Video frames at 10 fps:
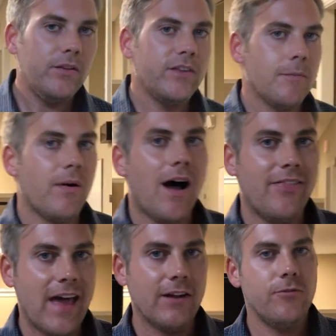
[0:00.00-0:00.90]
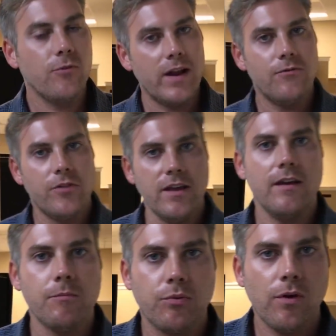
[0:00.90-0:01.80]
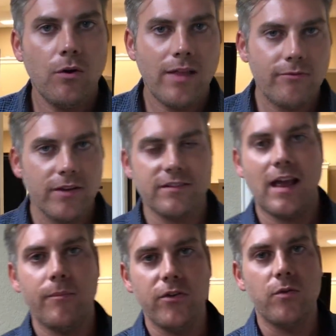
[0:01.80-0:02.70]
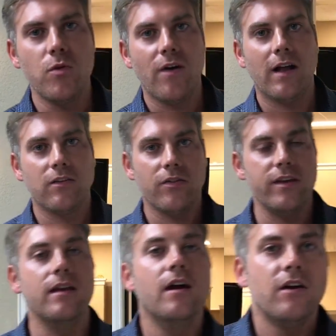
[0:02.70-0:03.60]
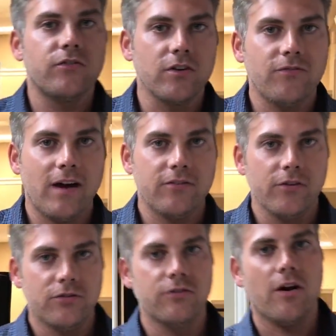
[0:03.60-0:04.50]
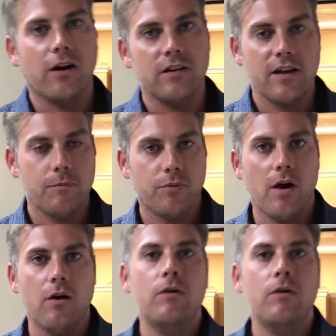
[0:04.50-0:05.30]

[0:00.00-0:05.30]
then building upon that, if you're ready for the pro level exams, you can move on to the Certified Solutions Architect